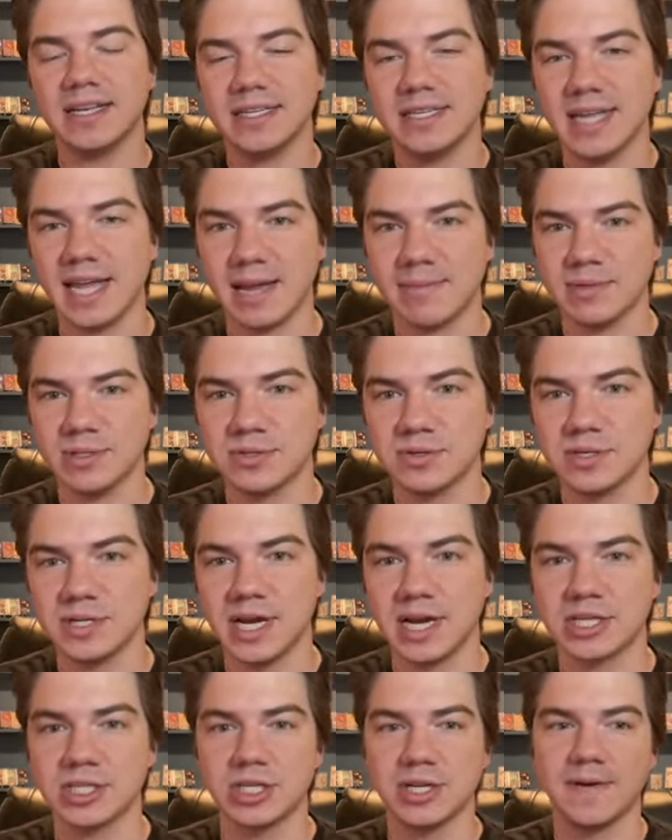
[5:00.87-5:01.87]
and damage
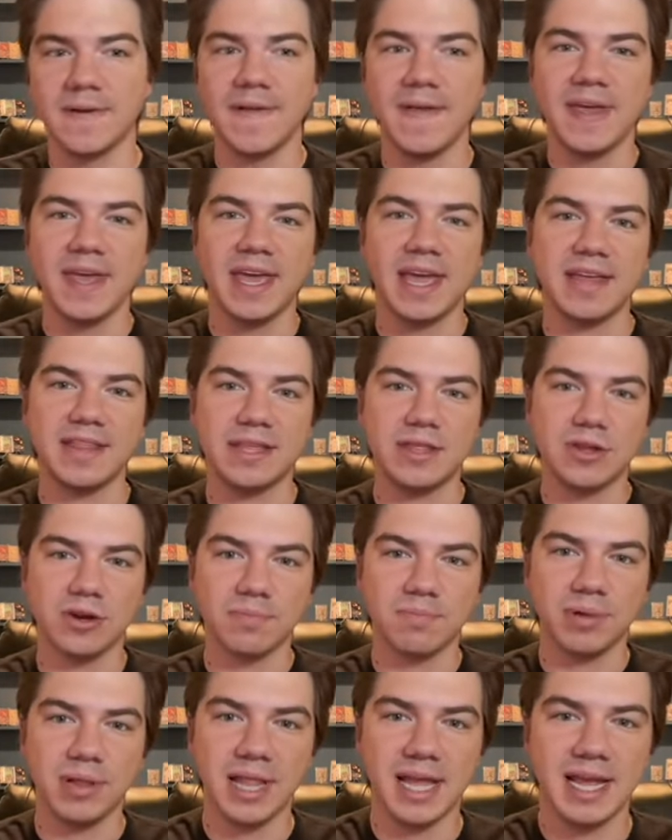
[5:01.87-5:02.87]
reduction, and then
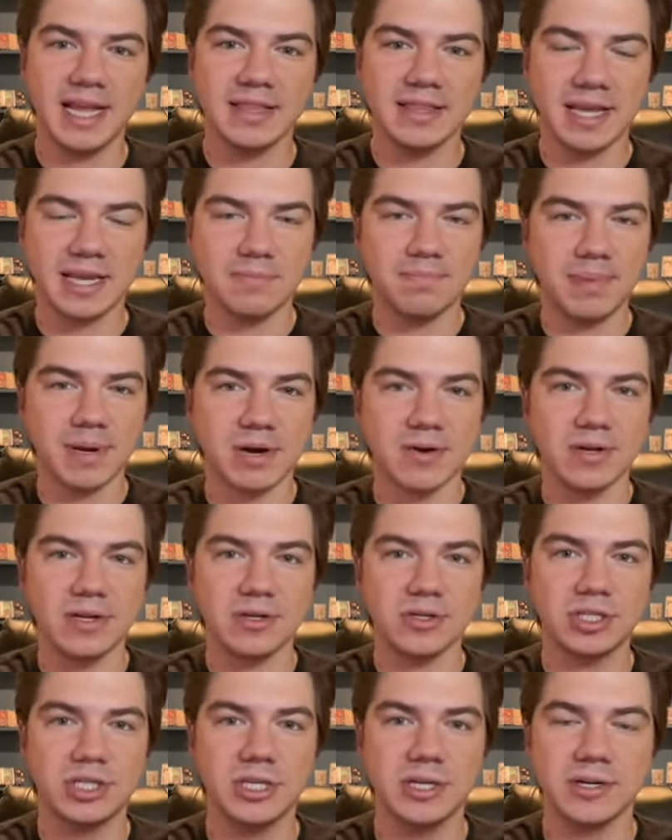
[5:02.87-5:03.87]
they're playing like
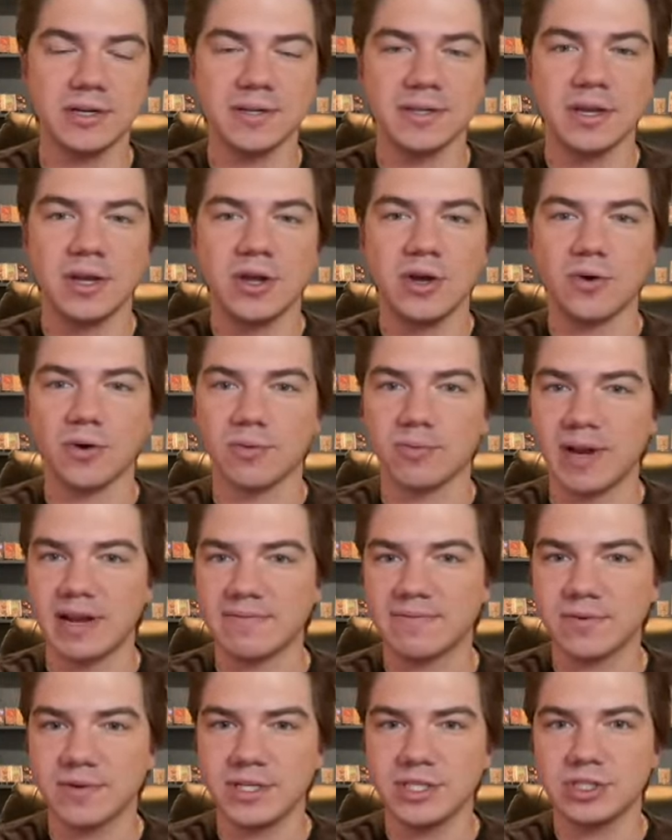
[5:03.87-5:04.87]
barrier shield or
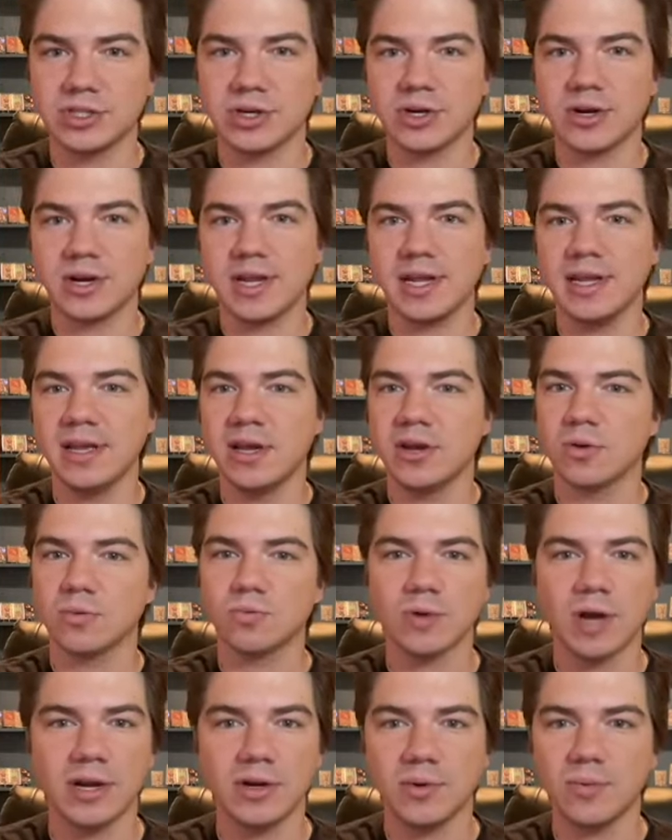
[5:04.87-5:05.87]
referee jury,
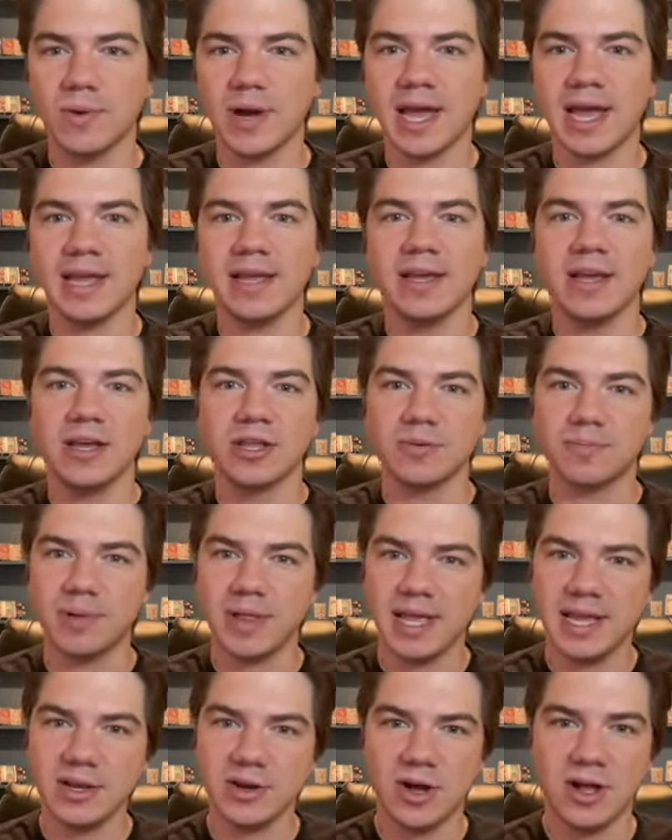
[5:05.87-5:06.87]
runaway. They're
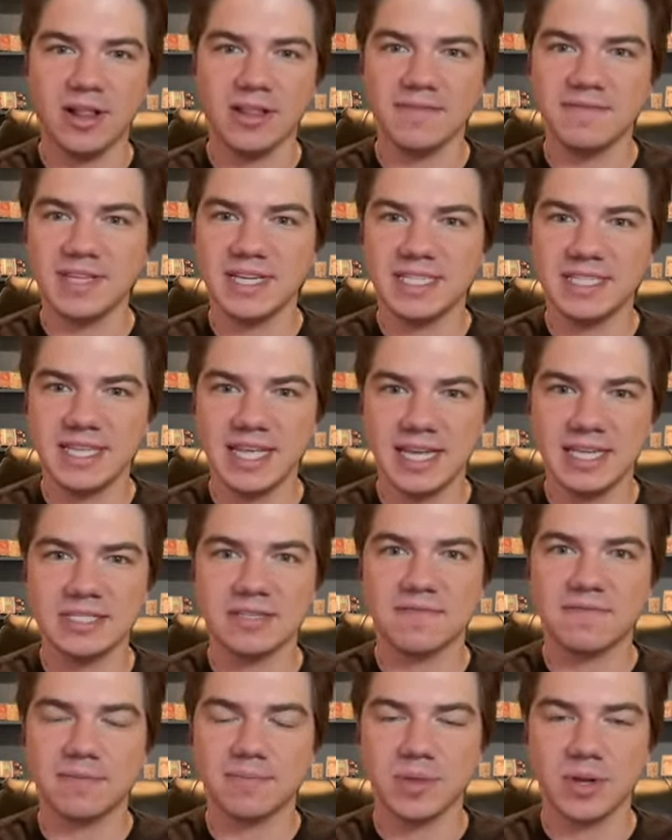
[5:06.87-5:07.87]
playing all of these things
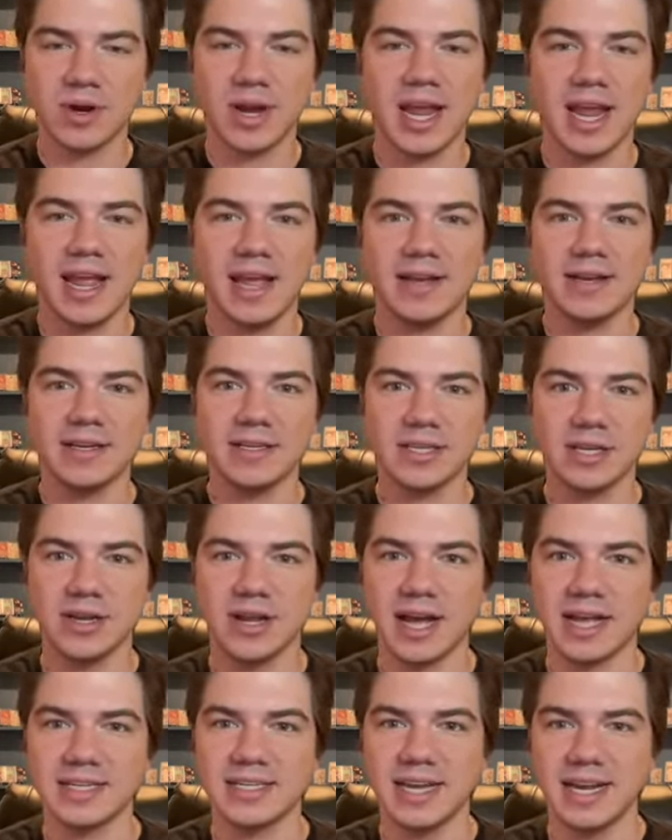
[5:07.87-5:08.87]
from their hand to
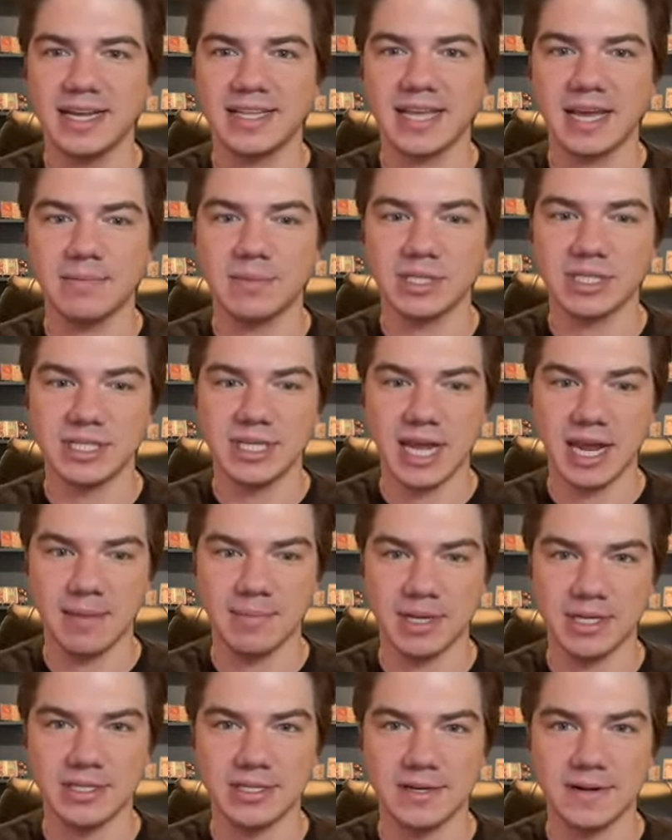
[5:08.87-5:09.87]
not take that much
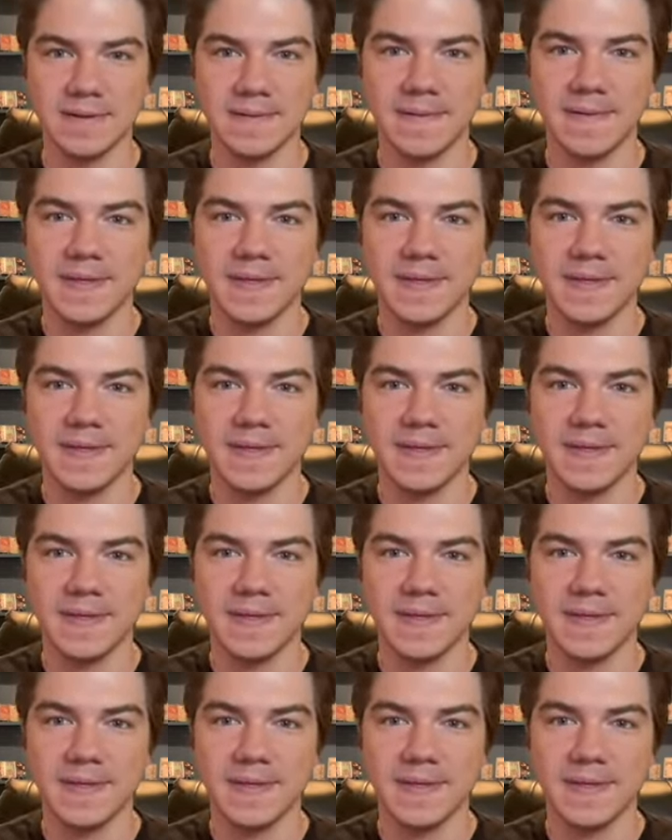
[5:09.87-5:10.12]
damage.